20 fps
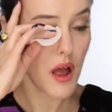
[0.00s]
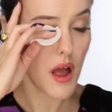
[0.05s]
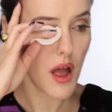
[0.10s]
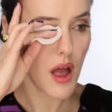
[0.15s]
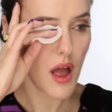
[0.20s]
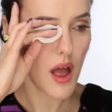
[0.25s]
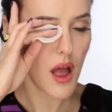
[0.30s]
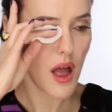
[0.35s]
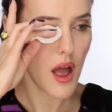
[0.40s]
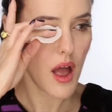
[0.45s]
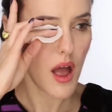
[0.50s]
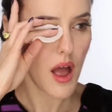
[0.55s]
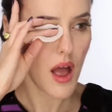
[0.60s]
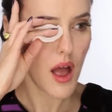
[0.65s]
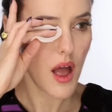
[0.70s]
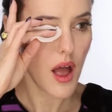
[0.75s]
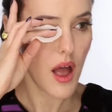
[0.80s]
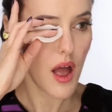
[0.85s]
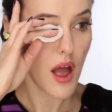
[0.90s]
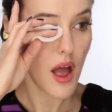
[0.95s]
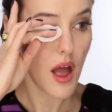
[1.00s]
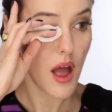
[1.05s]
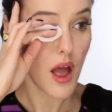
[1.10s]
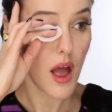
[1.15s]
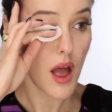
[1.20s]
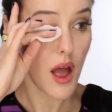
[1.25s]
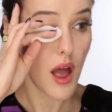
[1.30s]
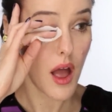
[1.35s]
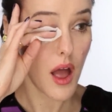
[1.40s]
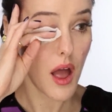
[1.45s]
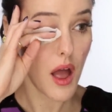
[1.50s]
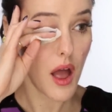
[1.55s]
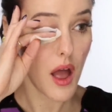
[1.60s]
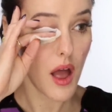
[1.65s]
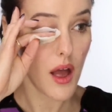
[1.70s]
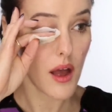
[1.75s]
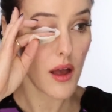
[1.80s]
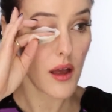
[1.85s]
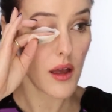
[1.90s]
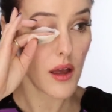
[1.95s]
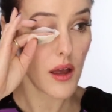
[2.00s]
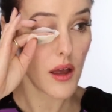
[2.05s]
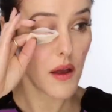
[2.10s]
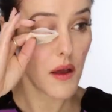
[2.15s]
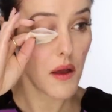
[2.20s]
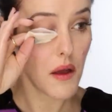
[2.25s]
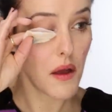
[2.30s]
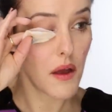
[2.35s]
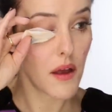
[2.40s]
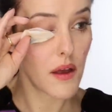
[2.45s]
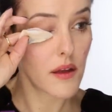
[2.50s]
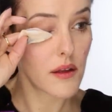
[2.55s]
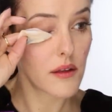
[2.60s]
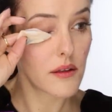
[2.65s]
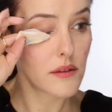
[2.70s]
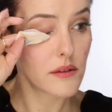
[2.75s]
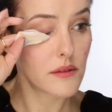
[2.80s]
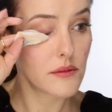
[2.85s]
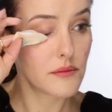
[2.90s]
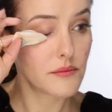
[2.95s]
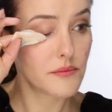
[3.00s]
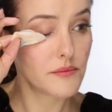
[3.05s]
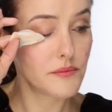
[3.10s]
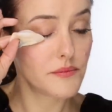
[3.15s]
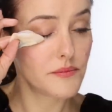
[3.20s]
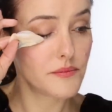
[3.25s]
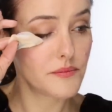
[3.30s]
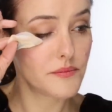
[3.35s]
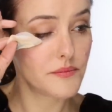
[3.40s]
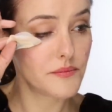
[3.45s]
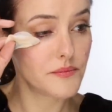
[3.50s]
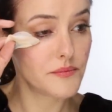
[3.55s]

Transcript: No one is speaking in this clip.